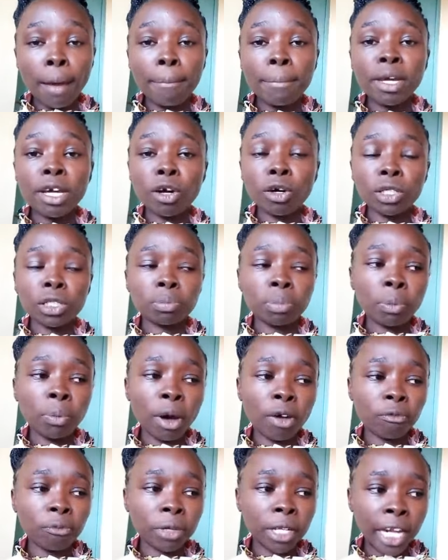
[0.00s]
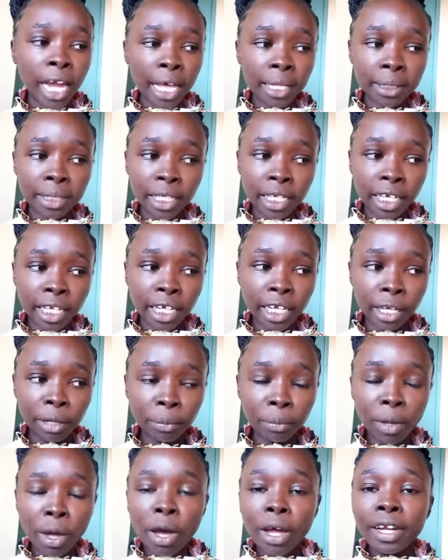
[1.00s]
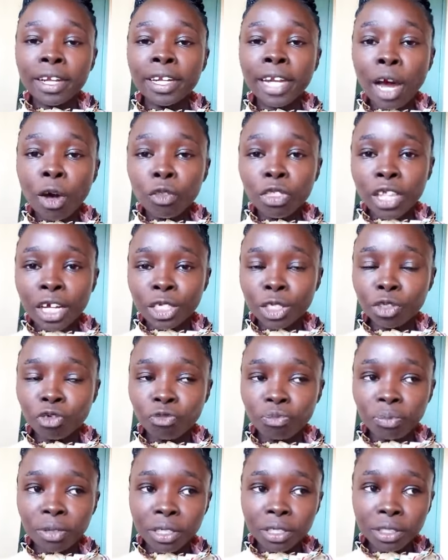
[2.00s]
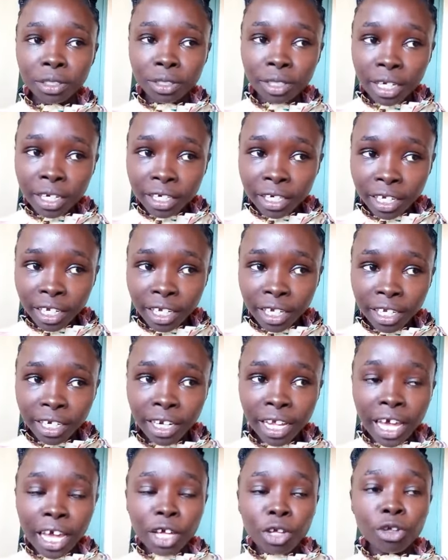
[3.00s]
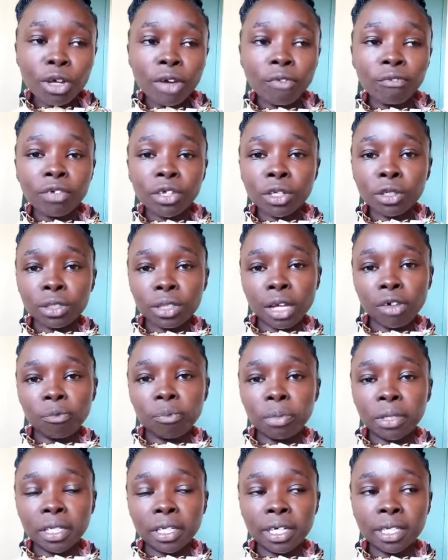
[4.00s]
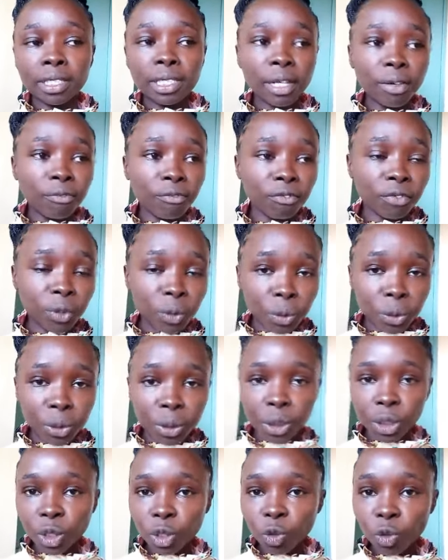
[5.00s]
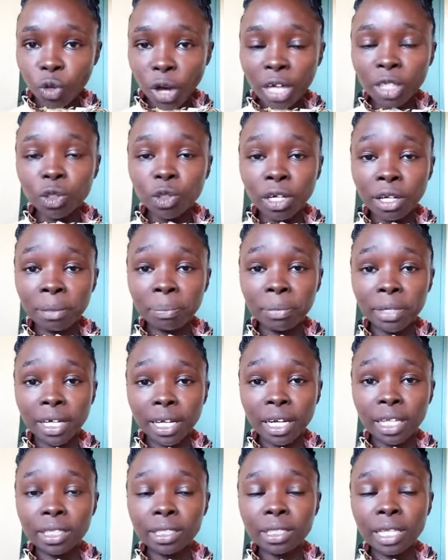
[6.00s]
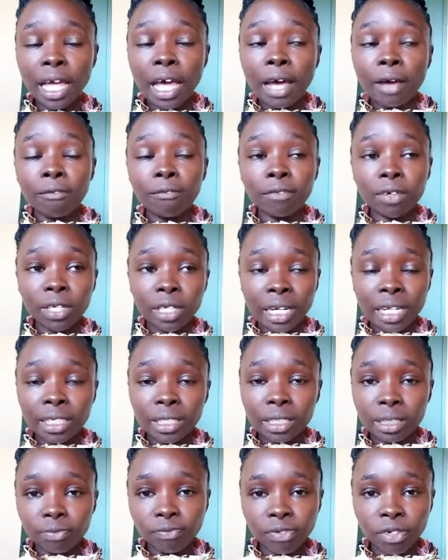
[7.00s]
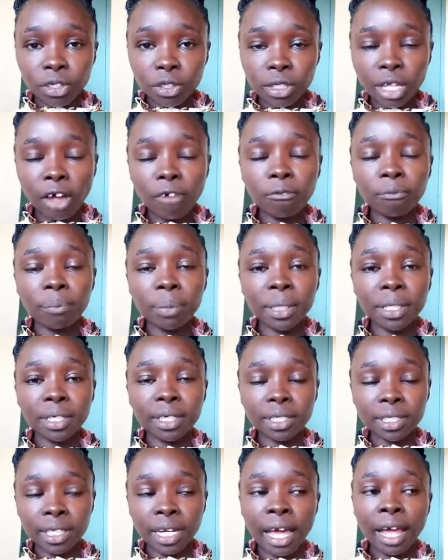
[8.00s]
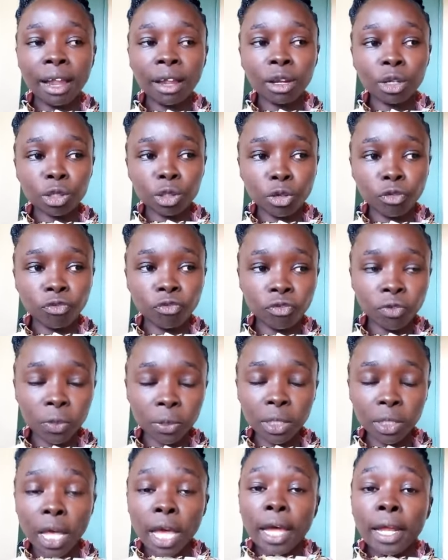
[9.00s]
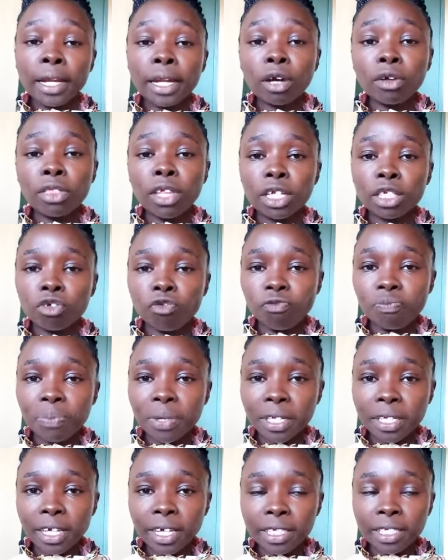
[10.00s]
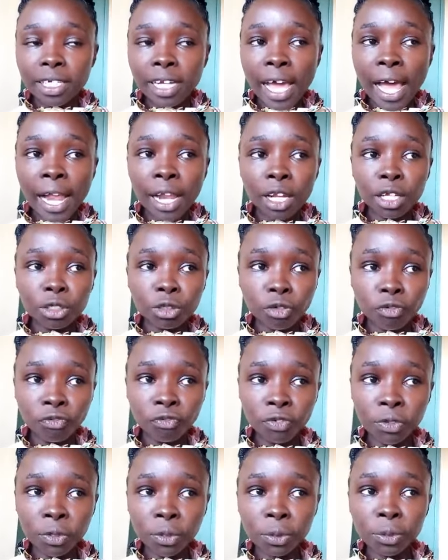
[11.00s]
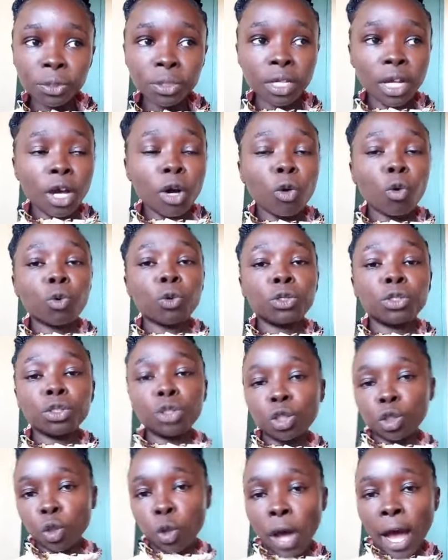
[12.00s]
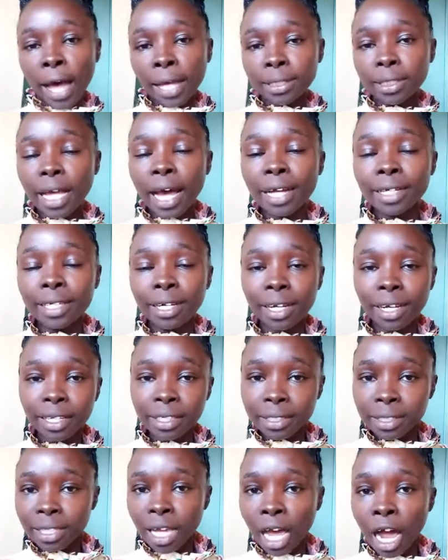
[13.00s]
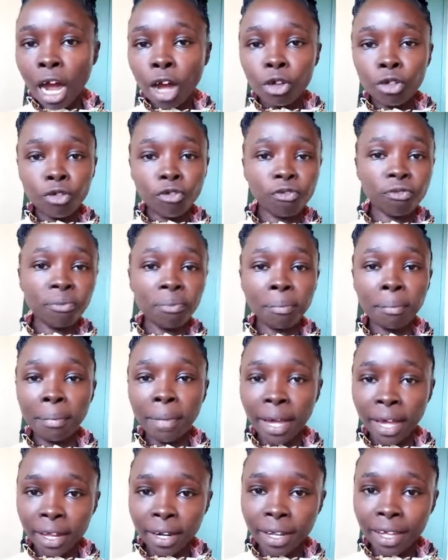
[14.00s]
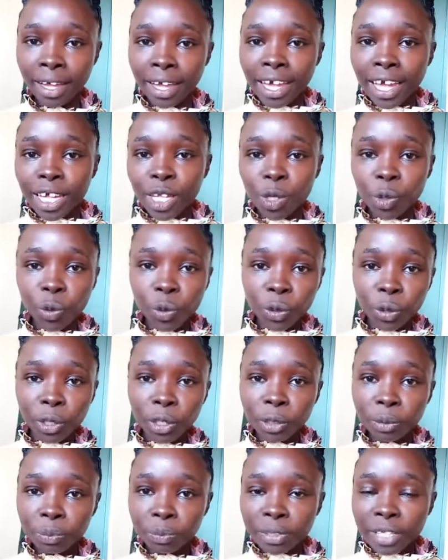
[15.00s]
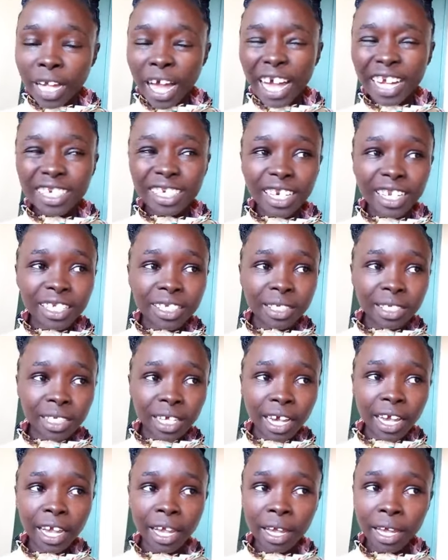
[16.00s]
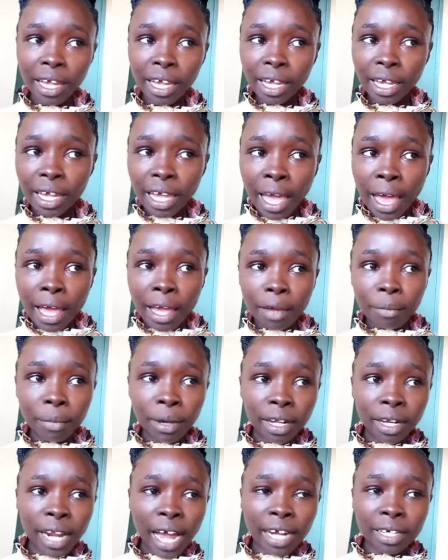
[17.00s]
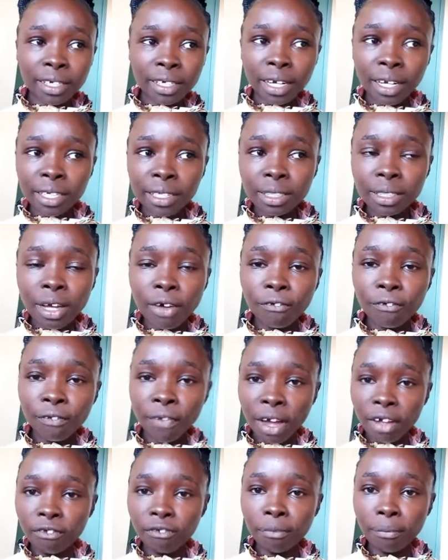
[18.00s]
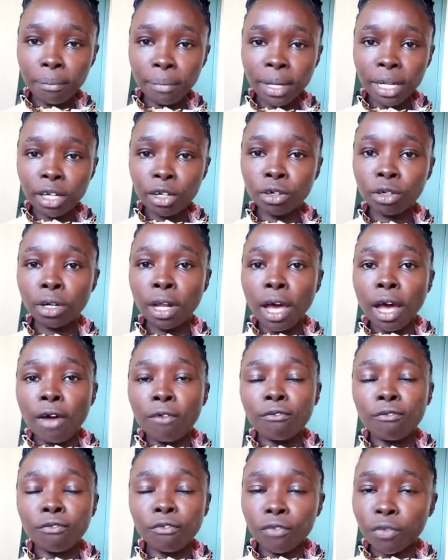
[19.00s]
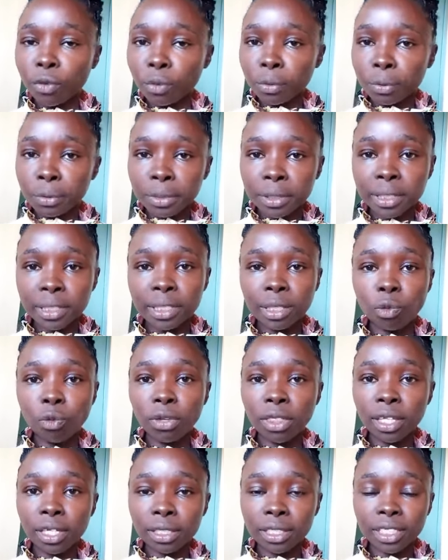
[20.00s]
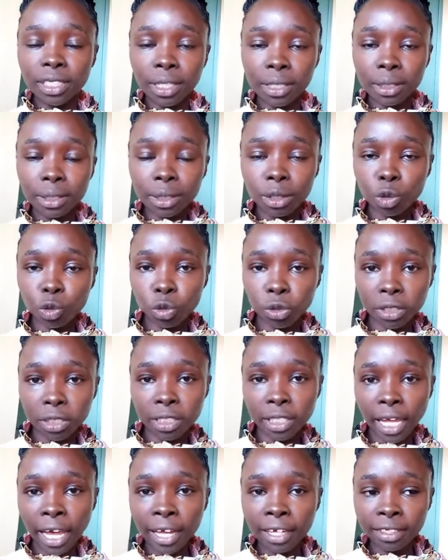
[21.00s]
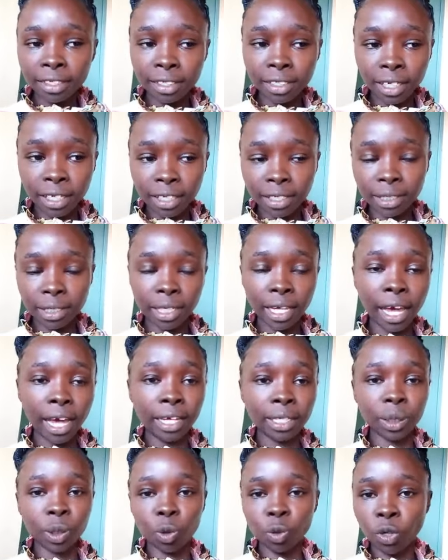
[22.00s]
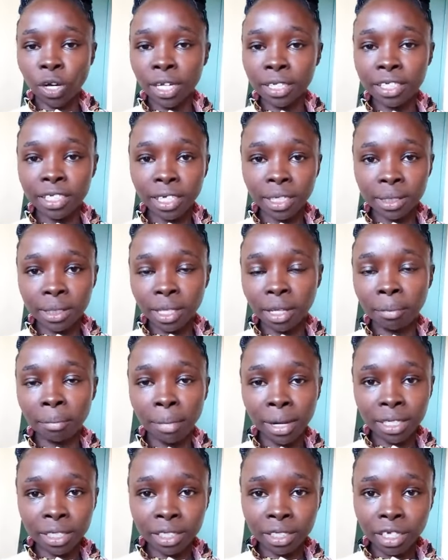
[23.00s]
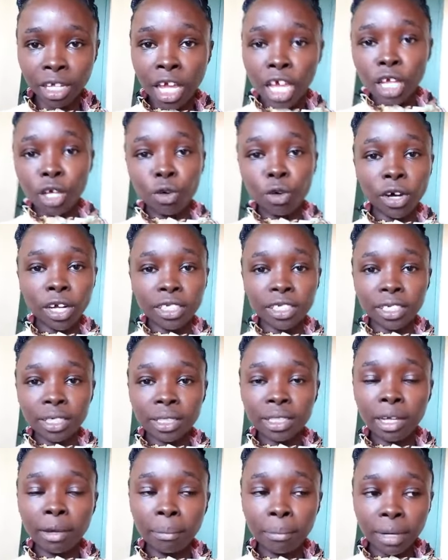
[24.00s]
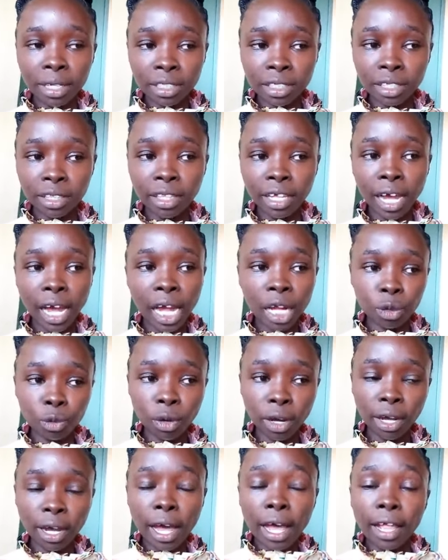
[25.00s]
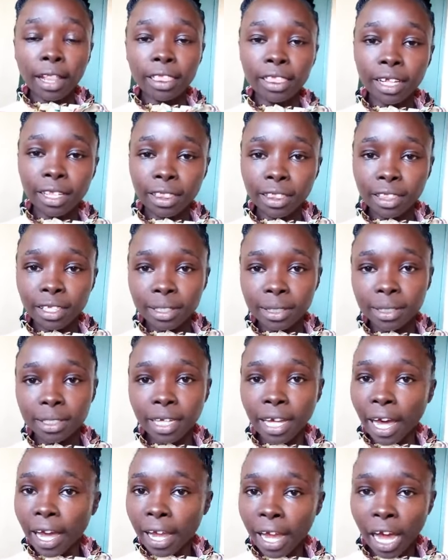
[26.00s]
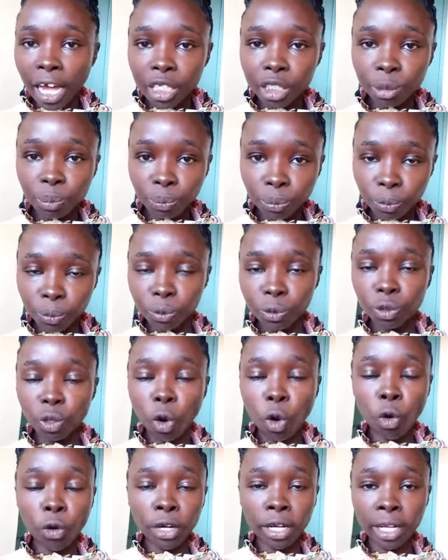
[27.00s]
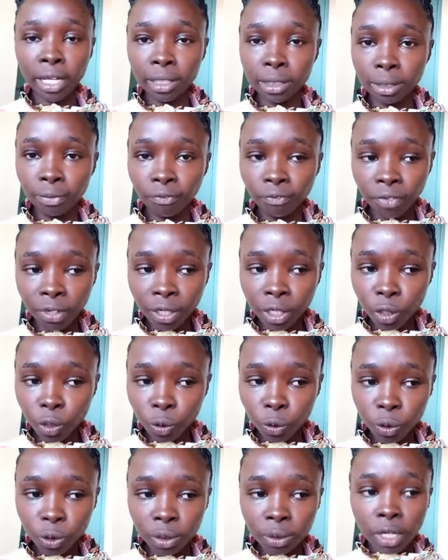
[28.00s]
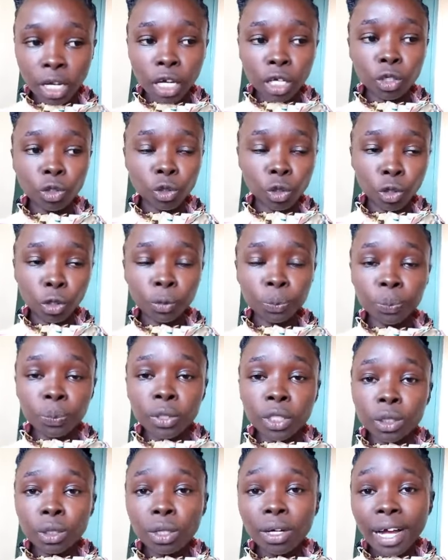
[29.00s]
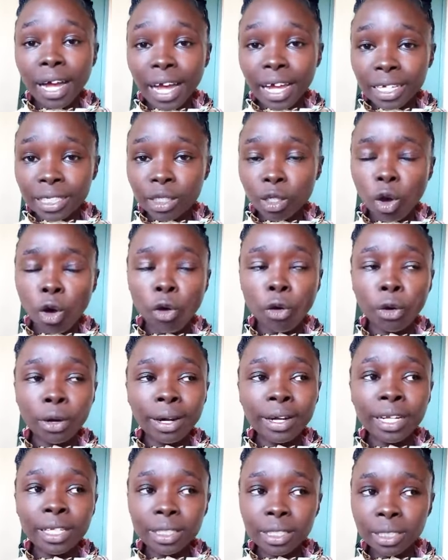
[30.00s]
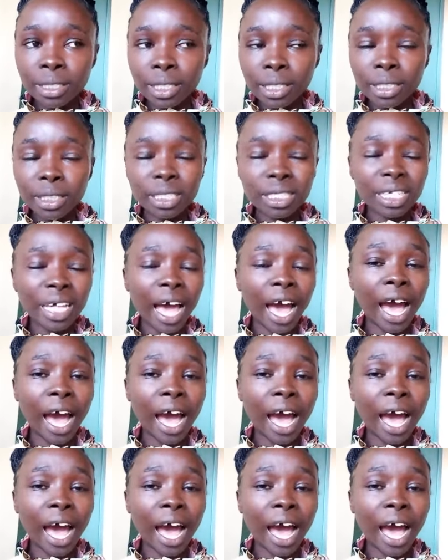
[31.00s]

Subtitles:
because people have been asking him, now that you've been trending, your videos have been getting views, you know. Actually, Michele's latest videos have been getting a lot of views. Now that you've been getting a lot of views, could you show us at least how you've made, you know, at least he made at least 5 million views within just 28 days, guys. You can just imagine. You can just imagine the hard work that this guy has put on his videos, you know. So guys, or netizens